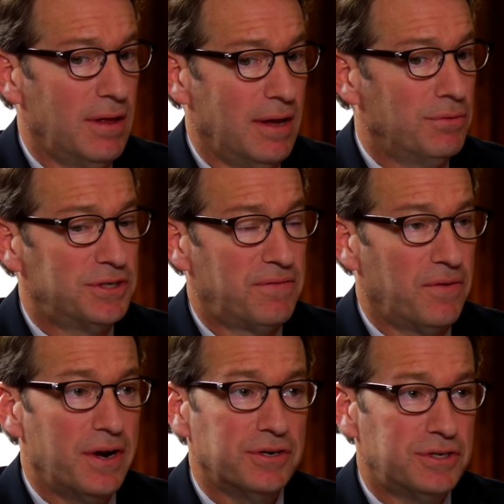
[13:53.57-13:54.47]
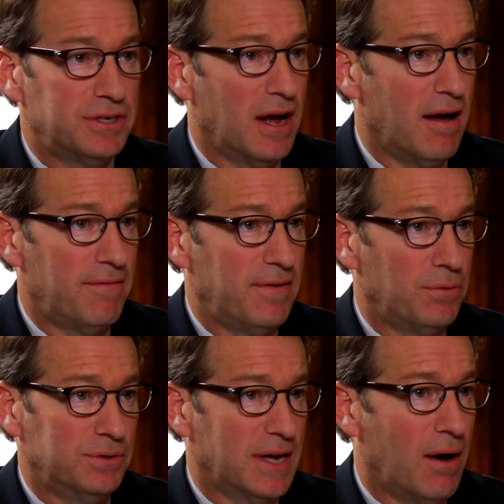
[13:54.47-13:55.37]
it was fringe stuff.
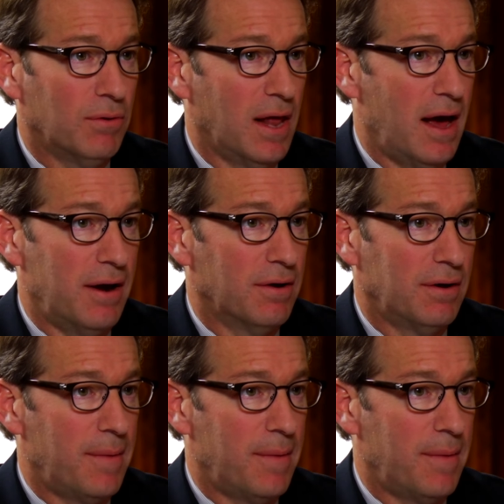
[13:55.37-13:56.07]
It was outlier.